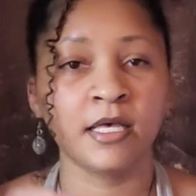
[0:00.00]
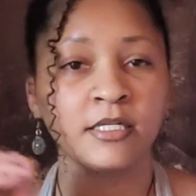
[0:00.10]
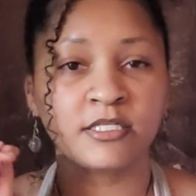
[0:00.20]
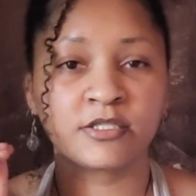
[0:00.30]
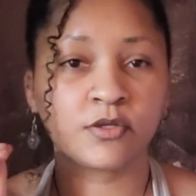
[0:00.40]

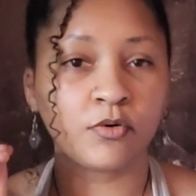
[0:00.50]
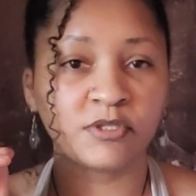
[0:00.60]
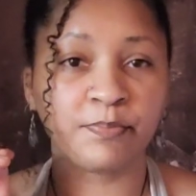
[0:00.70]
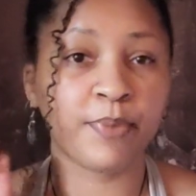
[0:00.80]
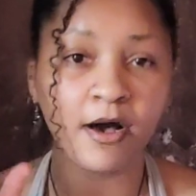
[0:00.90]
just goes
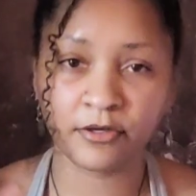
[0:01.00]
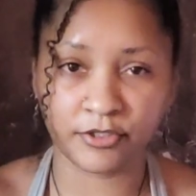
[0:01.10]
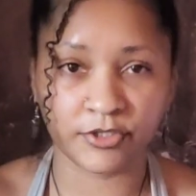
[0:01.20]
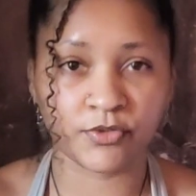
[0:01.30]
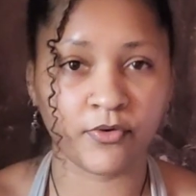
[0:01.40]

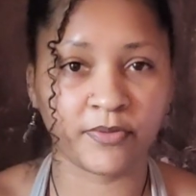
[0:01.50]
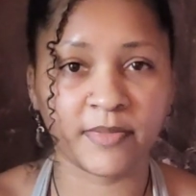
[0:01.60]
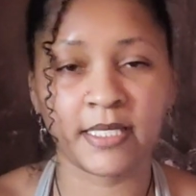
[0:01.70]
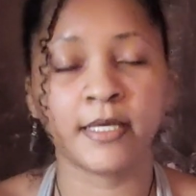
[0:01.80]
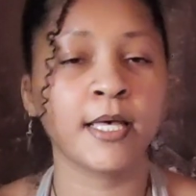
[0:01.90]
bonkers on
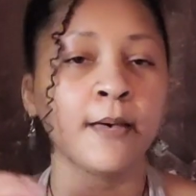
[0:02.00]
me.